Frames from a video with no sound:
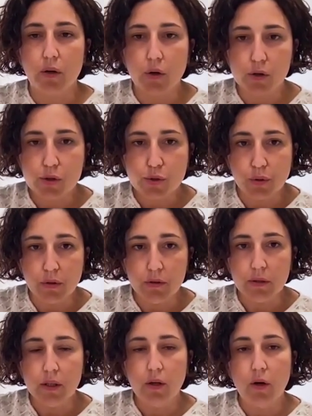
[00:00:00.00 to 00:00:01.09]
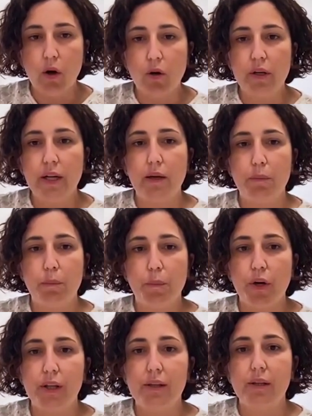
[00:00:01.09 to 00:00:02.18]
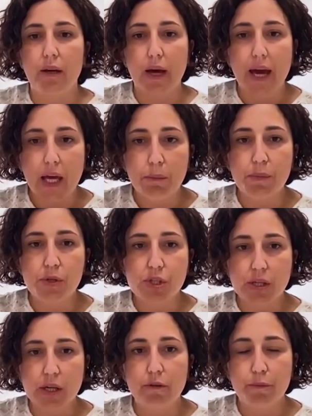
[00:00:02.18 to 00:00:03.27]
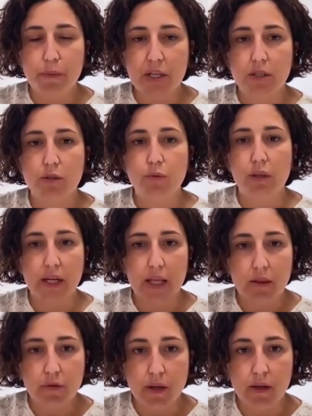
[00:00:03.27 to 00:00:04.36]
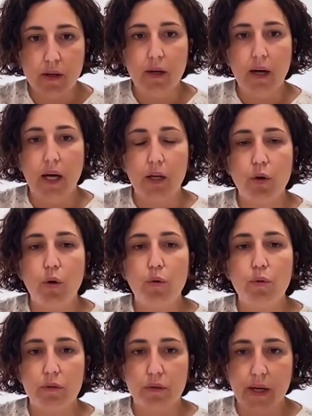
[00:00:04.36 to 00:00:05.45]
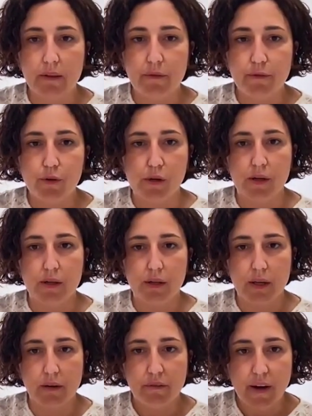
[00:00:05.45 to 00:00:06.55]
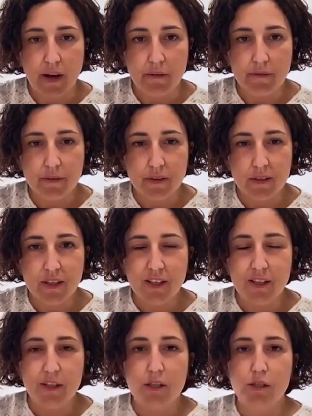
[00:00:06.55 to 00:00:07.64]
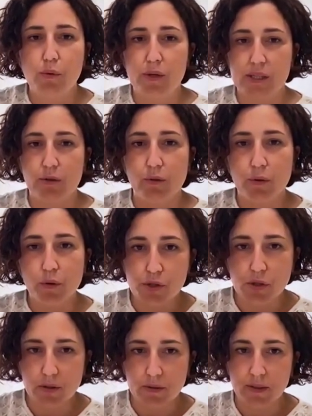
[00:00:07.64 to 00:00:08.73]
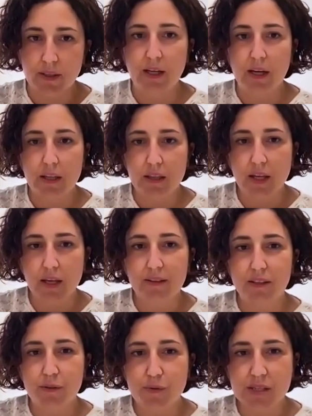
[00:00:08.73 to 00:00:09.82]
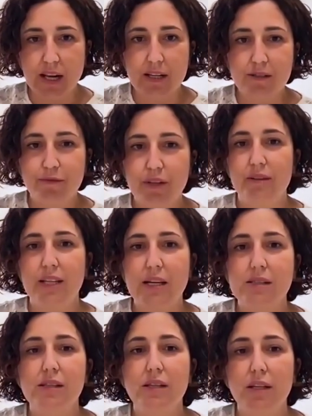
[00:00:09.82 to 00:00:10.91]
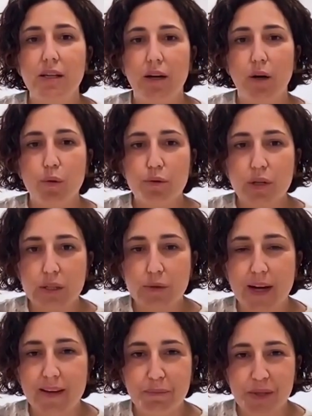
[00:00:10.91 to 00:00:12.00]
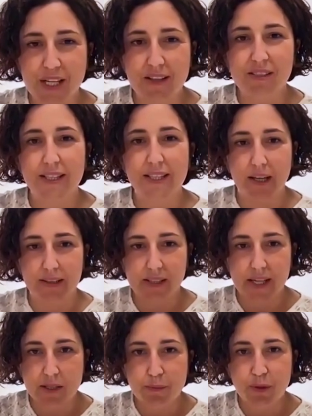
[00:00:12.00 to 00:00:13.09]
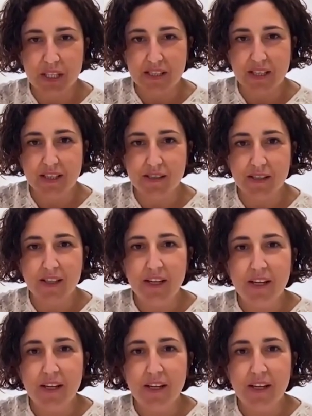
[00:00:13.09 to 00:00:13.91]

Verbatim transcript: or two, only 0.8% of patients with grade 3 and no grade 4 and 5. So, as a conclusion, I think that the results of the Destiny 03 trial presented at ESMO this year,